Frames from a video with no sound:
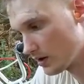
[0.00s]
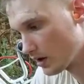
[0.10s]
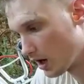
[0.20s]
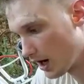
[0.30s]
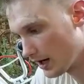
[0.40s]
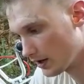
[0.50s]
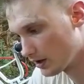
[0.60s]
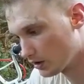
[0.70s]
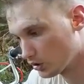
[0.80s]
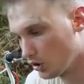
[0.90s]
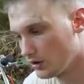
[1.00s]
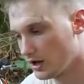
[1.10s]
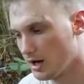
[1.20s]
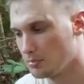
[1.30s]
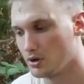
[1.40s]
All right, loaded
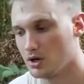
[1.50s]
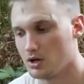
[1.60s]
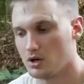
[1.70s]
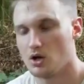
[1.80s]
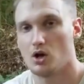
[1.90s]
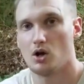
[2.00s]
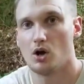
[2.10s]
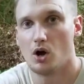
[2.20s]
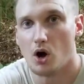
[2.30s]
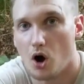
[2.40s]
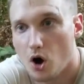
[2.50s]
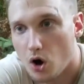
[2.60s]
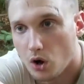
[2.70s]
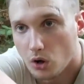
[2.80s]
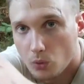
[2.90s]
up
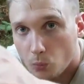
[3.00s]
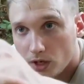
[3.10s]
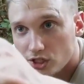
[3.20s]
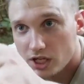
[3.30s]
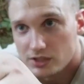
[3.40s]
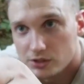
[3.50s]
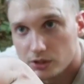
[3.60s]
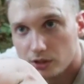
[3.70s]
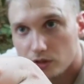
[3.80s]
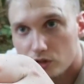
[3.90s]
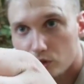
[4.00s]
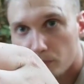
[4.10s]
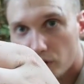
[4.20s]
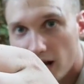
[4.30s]
all Winchester Super